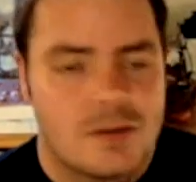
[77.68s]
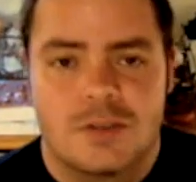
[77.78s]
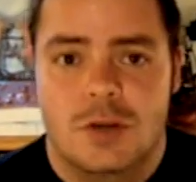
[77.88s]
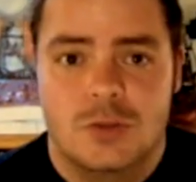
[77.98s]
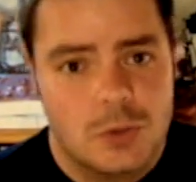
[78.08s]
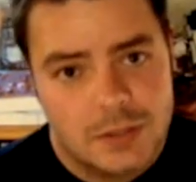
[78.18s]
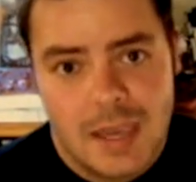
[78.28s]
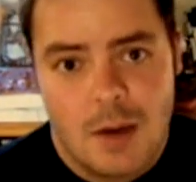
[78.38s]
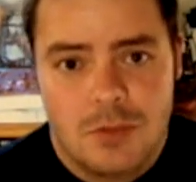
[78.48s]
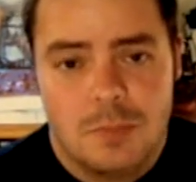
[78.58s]
So I took the
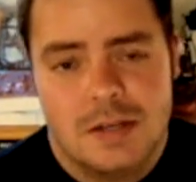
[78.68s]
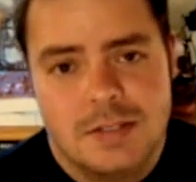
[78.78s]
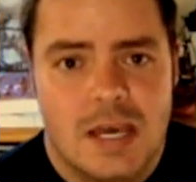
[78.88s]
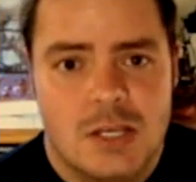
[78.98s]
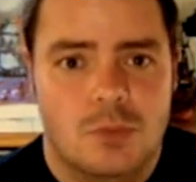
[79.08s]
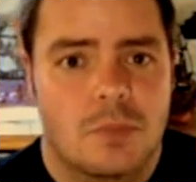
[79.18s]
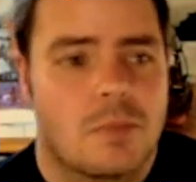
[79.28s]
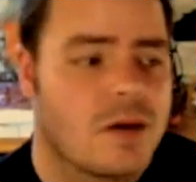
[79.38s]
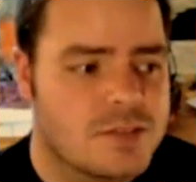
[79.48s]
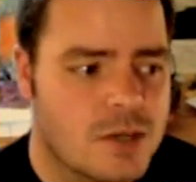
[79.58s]
cat with me to Townsville. My
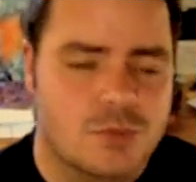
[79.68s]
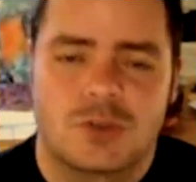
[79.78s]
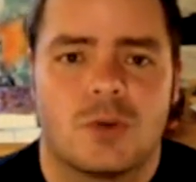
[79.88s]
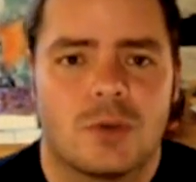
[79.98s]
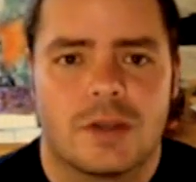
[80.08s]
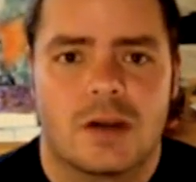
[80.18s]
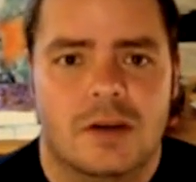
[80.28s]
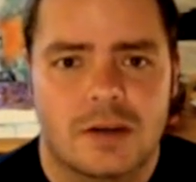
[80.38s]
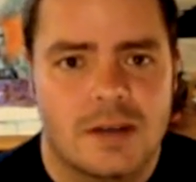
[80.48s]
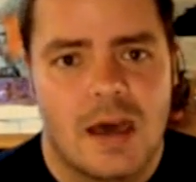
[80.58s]
brother said it was cool that
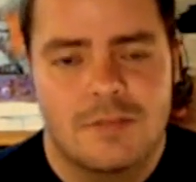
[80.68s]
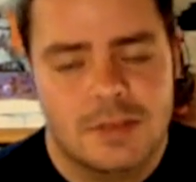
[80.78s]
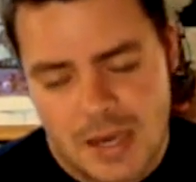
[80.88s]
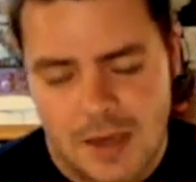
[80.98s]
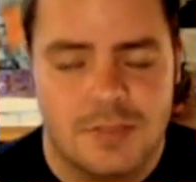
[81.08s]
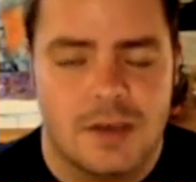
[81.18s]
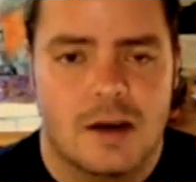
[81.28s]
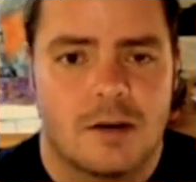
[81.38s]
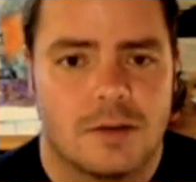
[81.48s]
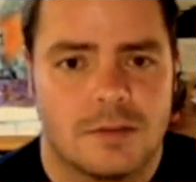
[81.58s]
I could have the cat
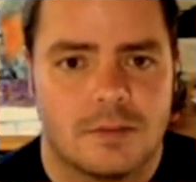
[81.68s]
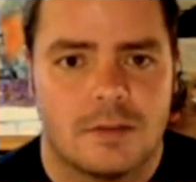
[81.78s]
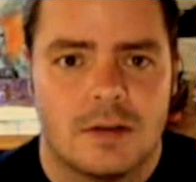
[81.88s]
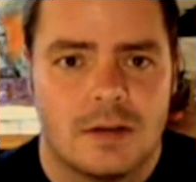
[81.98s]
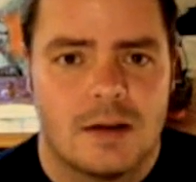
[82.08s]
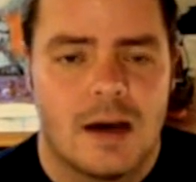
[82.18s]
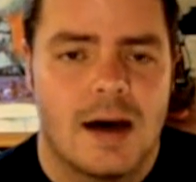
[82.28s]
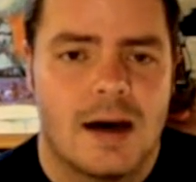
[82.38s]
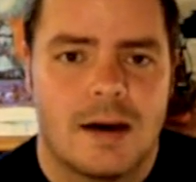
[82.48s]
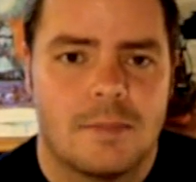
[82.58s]
there, and
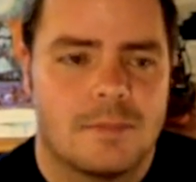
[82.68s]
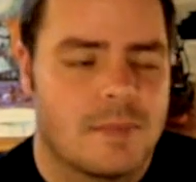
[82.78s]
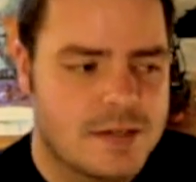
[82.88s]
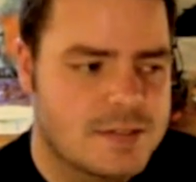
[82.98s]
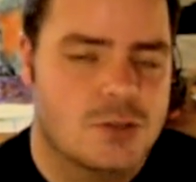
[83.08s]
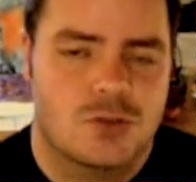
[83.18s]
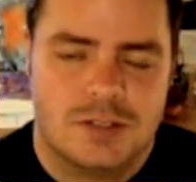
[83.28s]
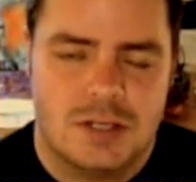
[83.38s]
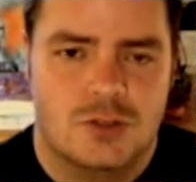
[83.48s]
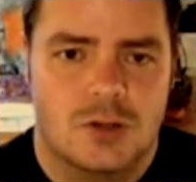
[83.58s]
etc,
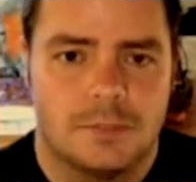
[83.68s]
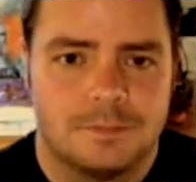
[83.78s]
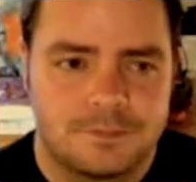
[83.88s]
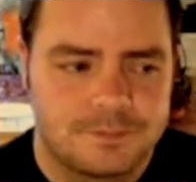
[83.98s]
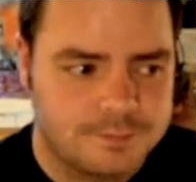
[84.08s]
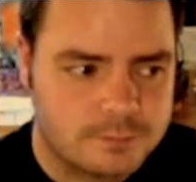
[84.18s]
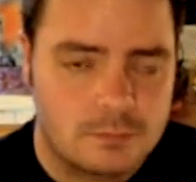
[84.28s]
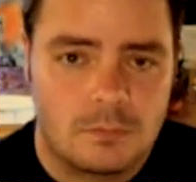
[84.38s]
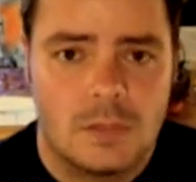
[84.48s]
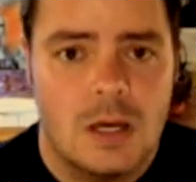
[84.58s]
etc.
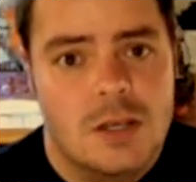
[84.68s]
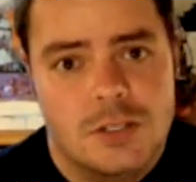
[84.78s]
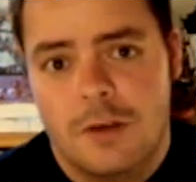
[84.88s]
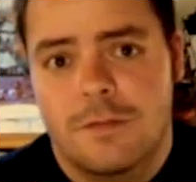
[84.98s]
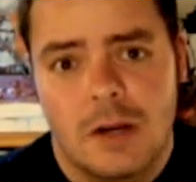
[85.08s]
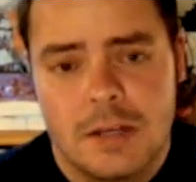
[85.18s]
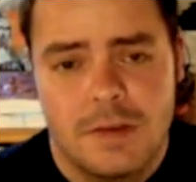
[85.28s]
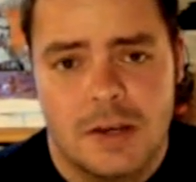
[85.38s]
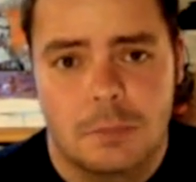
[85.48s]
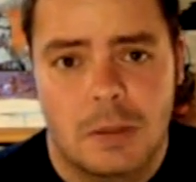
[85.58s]
So I finally
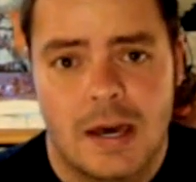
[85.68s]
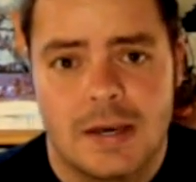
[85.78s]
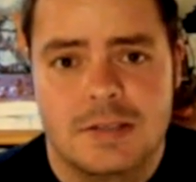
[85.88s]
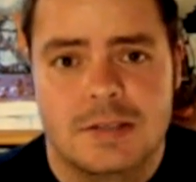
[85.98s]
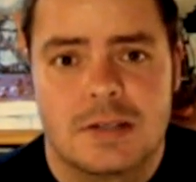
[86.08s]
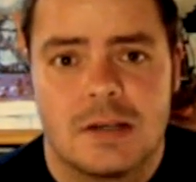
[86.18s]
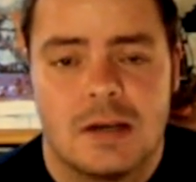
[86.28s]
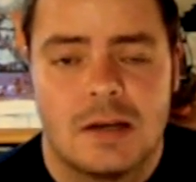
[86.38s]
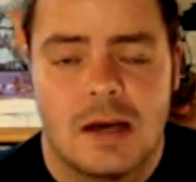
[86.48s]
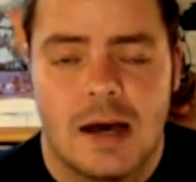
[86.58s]
found a place
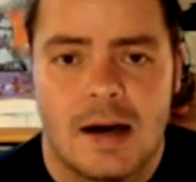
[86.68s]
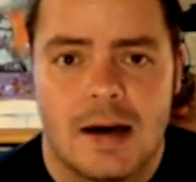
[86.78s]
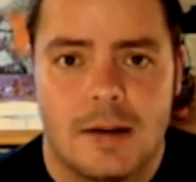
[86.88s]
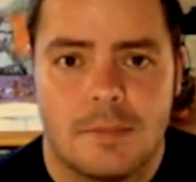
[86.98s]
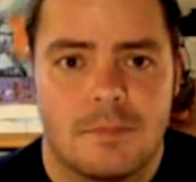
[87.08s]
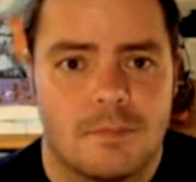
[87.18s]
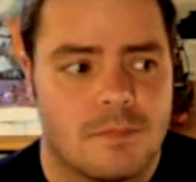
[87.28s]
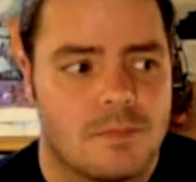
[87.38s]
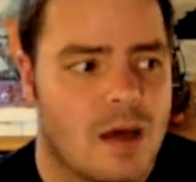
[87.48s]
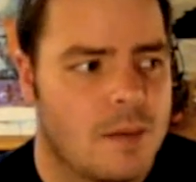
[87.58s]
about
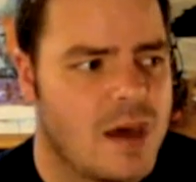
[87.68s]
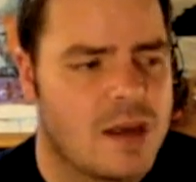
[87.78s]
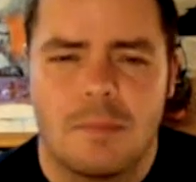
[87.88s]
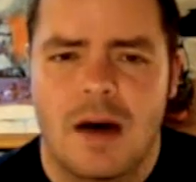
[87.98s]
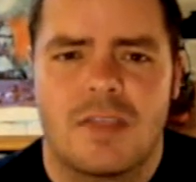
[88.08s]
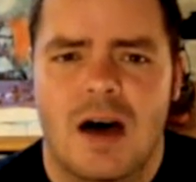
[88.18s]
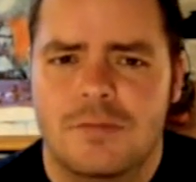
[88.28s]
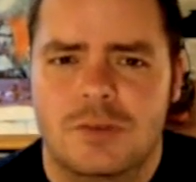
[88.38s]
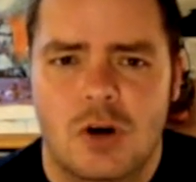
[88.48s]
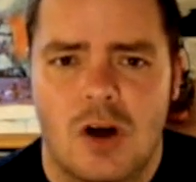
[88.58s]
a month
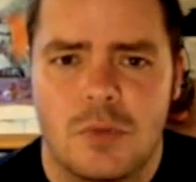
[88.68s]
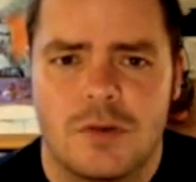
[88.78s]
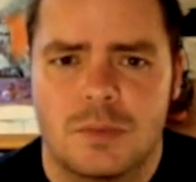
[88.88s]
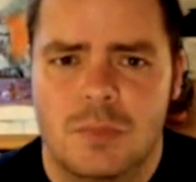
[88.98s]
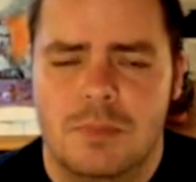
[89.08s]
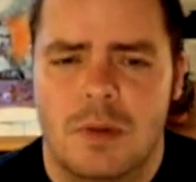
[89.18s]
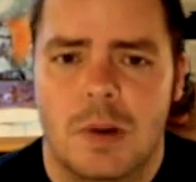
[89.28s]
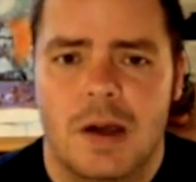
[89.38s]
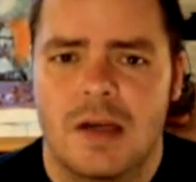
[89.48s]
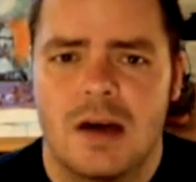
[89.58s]
after I moved in with my
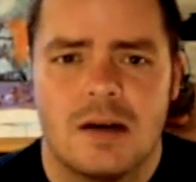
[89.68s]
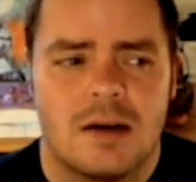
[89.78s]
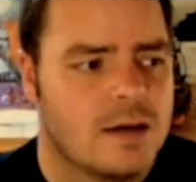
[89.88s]
brother.